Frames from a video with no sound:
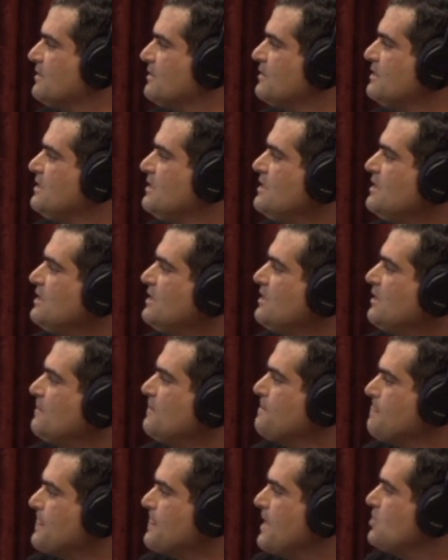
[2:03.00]

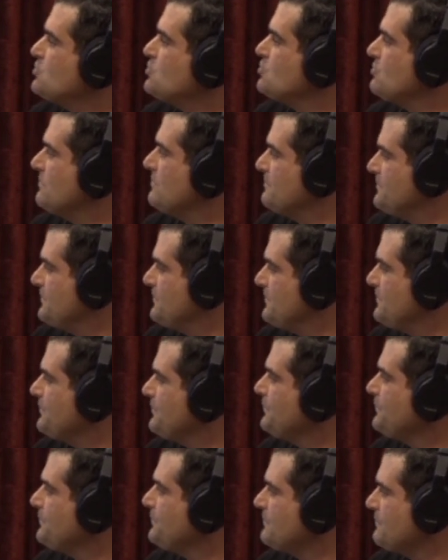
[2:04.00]
Interesting. And what kind of
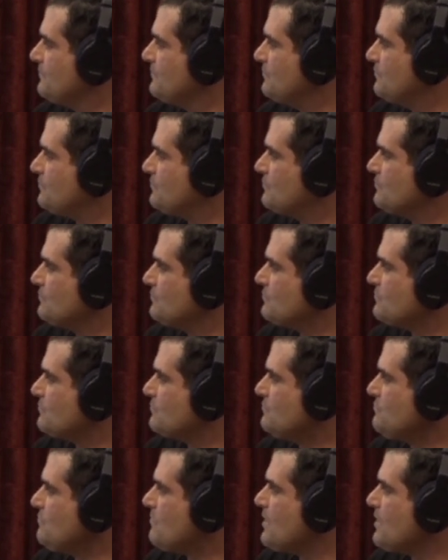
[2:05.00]
power does that one
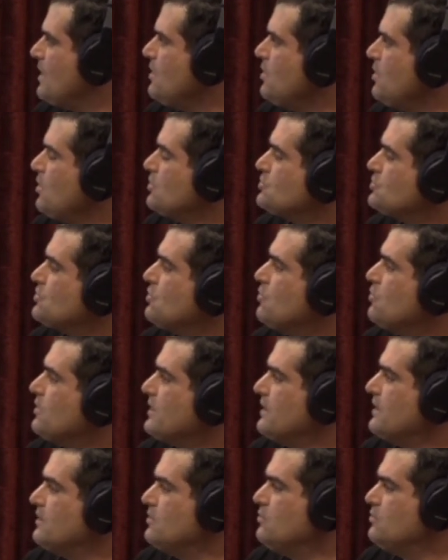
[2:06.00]
have? So
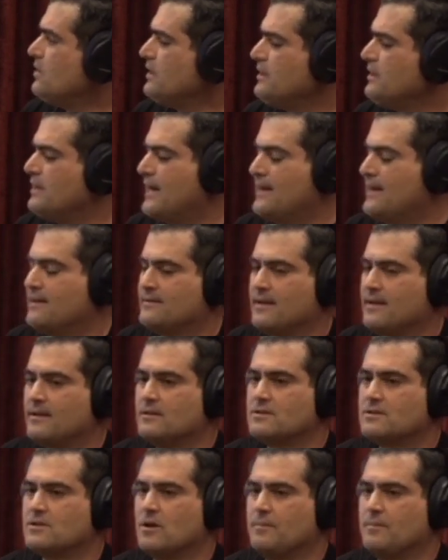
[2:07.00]
you can get a
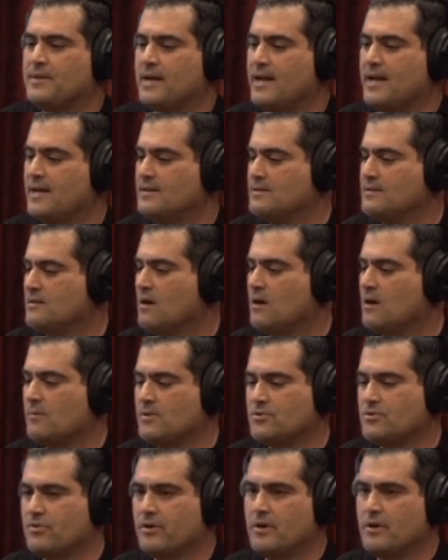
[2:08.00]
telescope that has
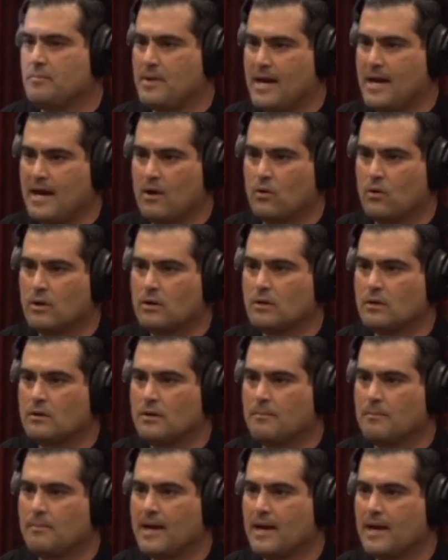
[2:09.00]
arbitrary power. The
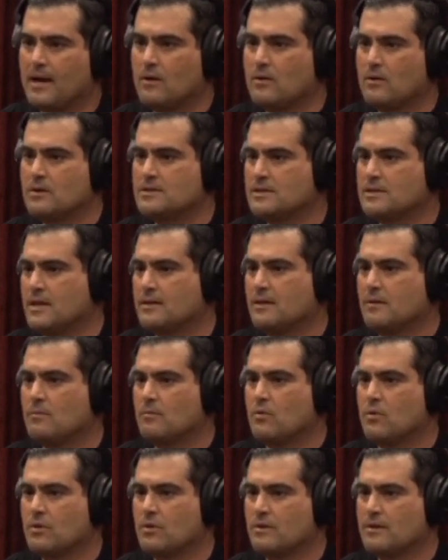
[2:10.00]
power is not the
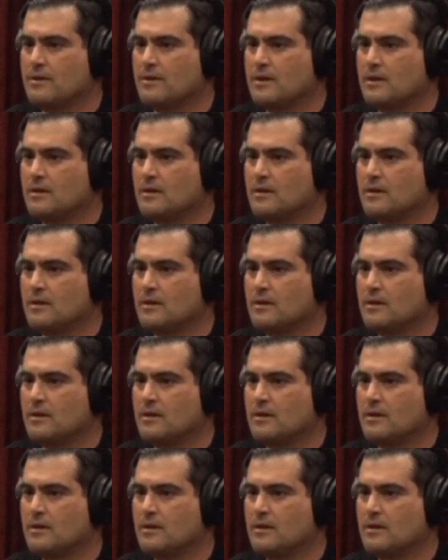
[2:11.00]
important thing.